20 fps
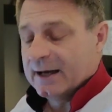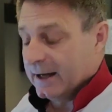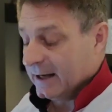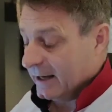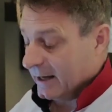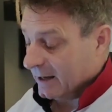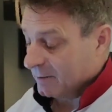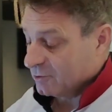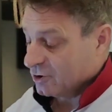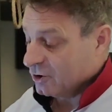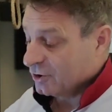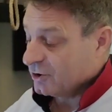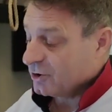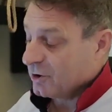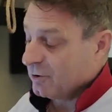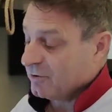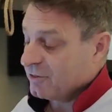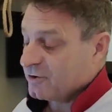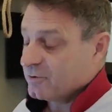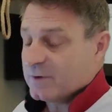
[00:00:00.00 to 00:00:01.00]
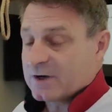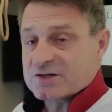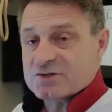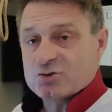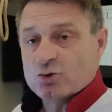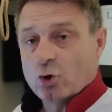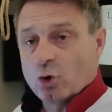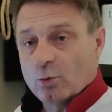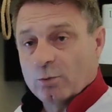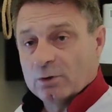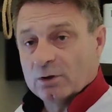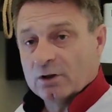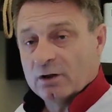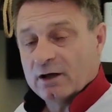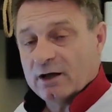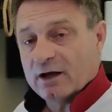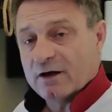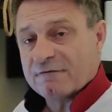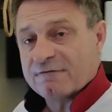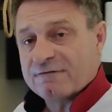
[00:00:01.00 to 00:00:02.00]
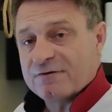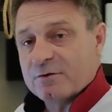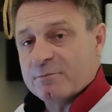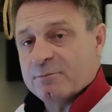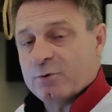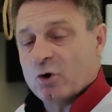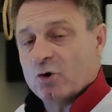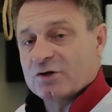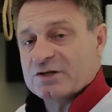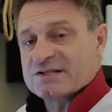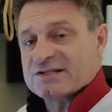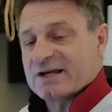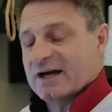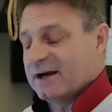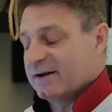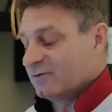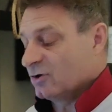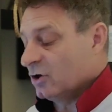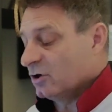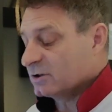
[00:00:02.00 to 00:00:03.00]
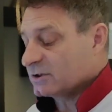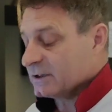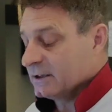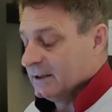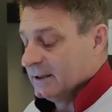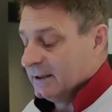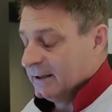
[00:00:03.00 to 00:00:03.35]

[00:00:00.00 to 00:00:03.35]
Uh, I'm going to go through as normal a few points that I got